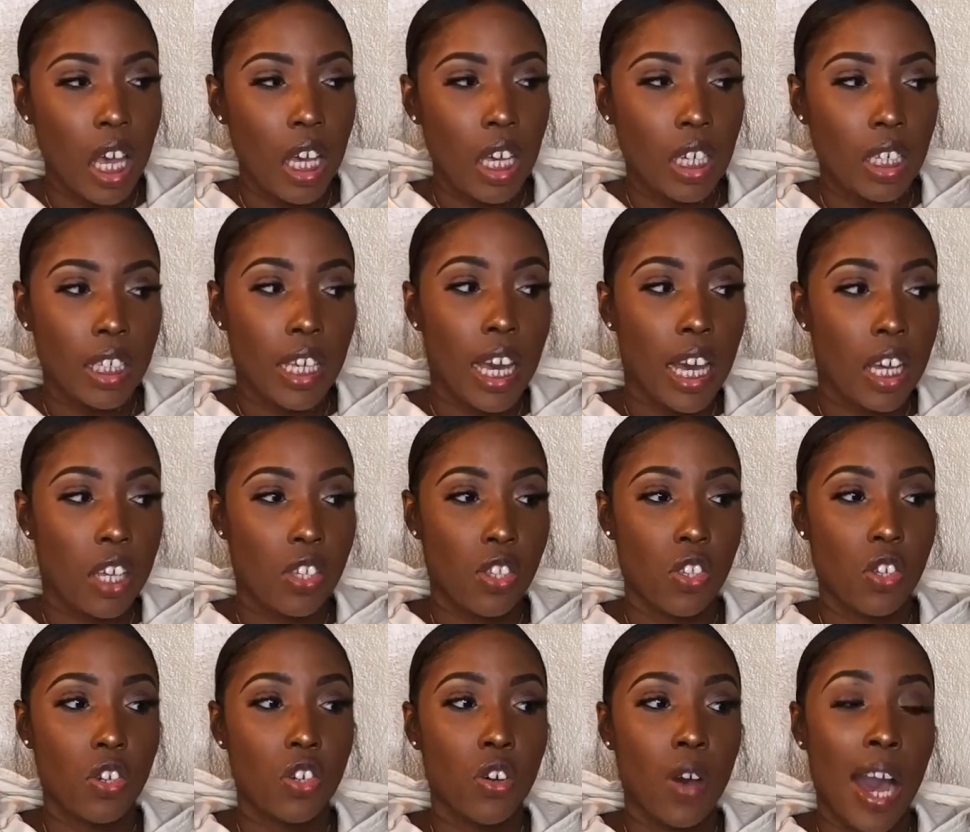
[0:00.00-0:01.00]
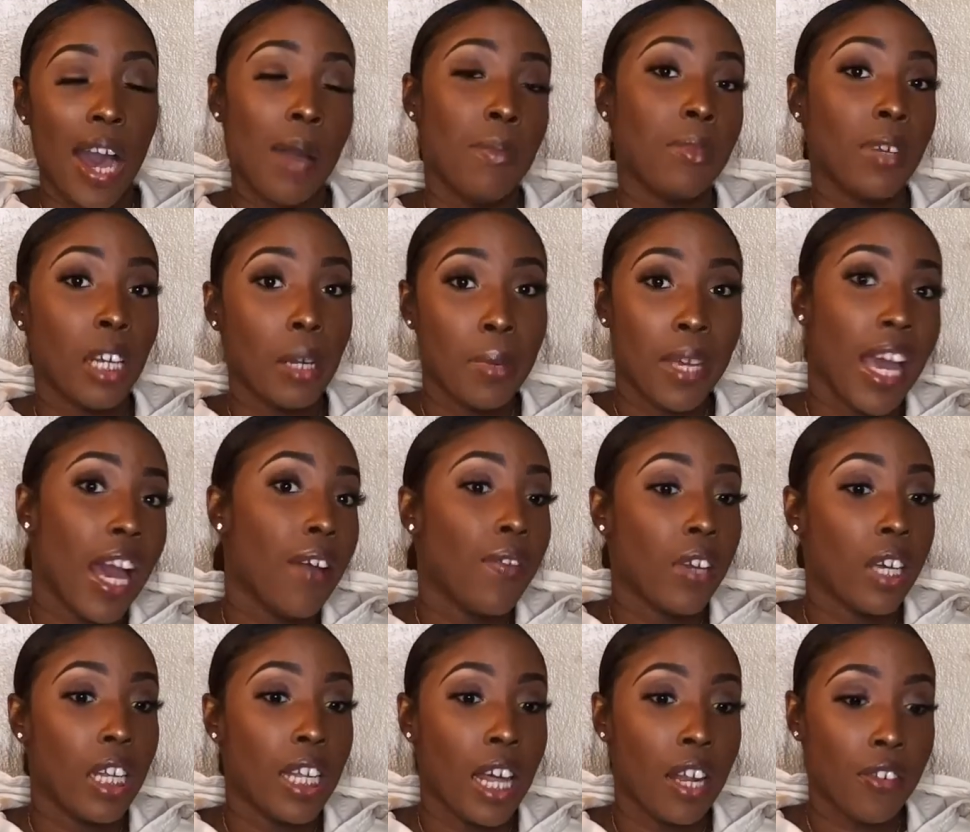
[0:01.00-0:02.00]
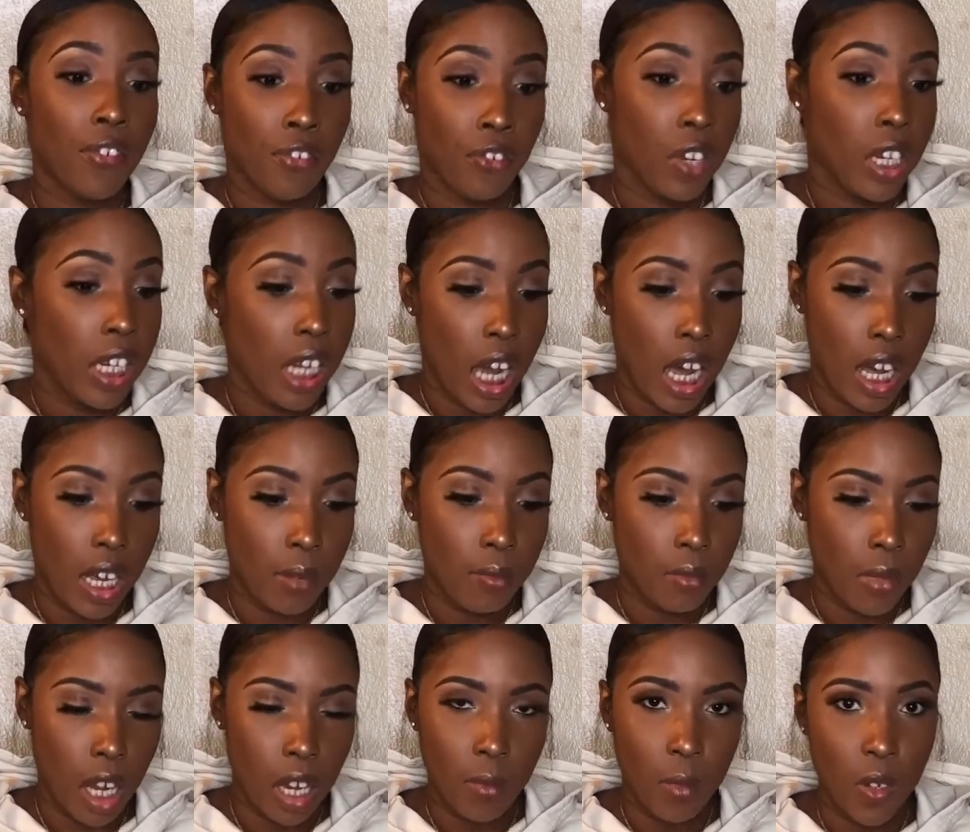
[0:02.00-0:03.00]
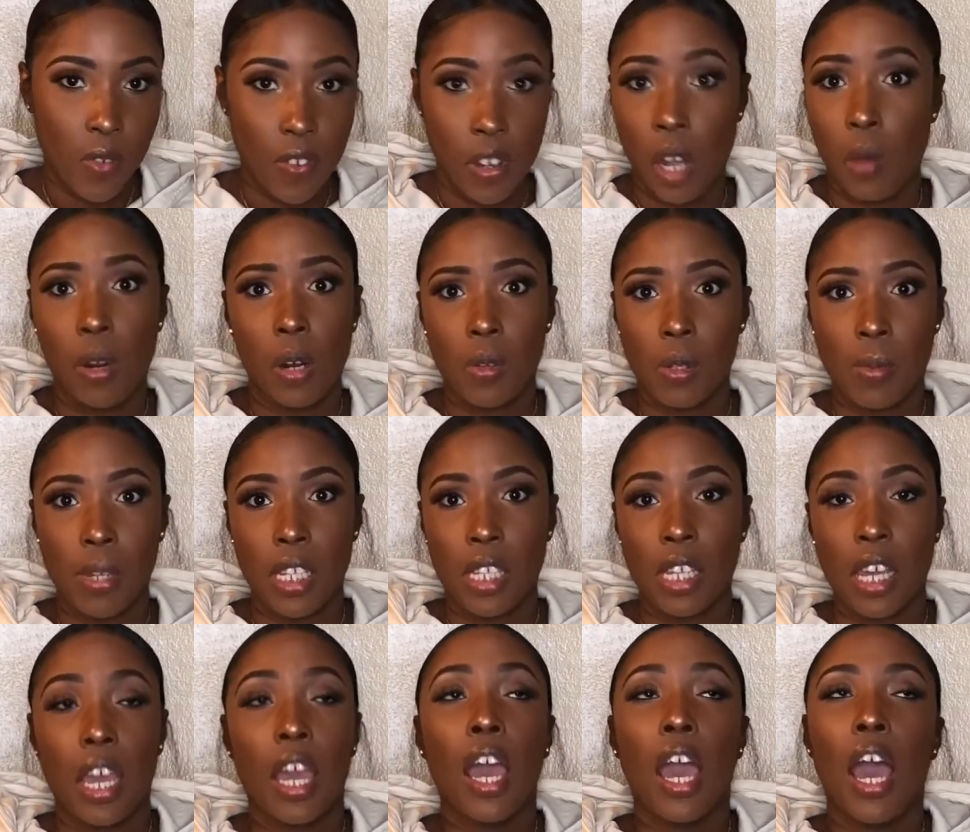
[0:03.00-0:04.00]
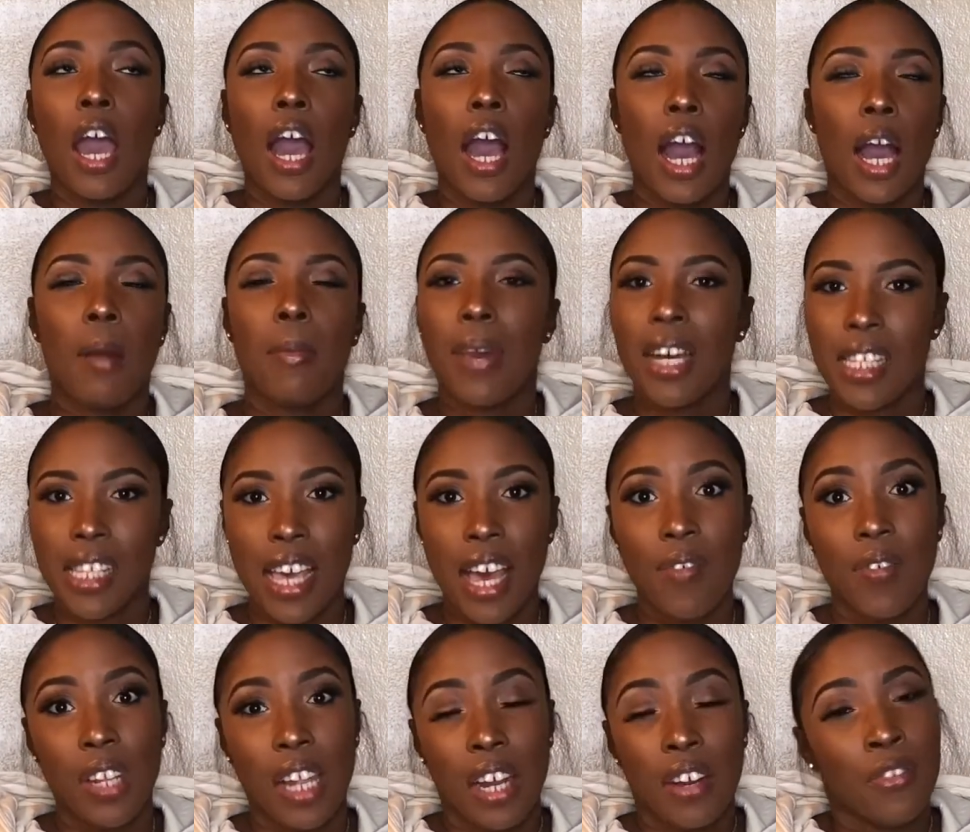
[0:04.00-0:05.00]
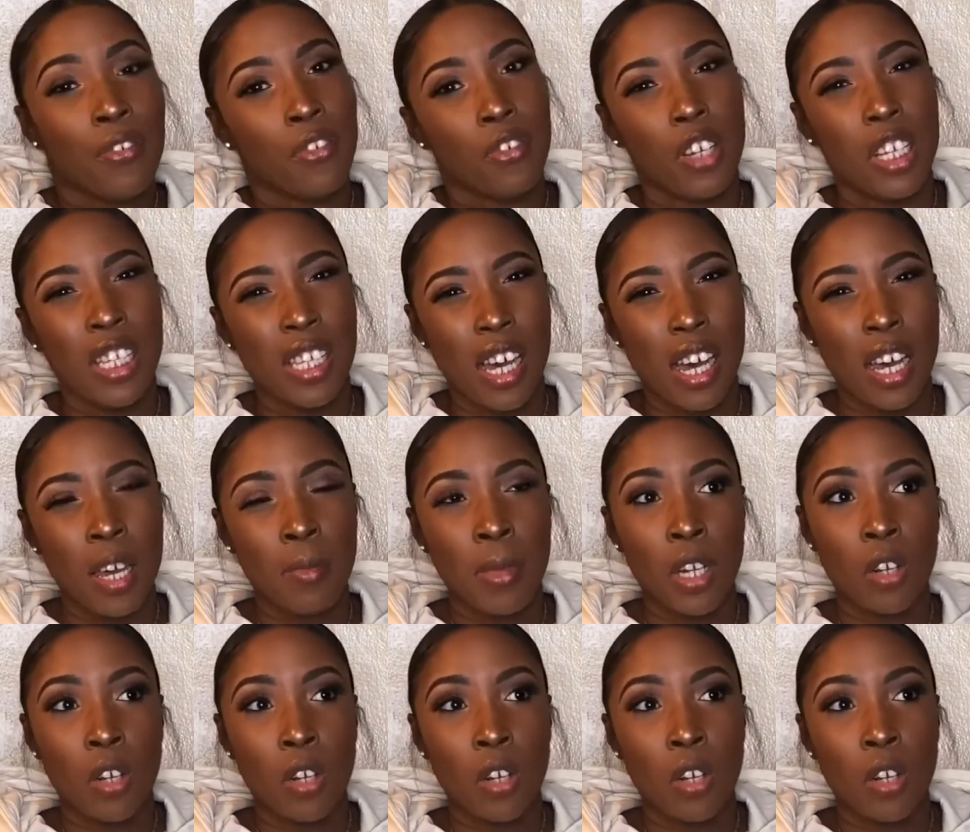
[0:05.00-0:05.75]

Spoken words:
yeah, so I'm gonna be having a lot of free time. I almost forgot what I was about to say. I'm about to have a lot of free time and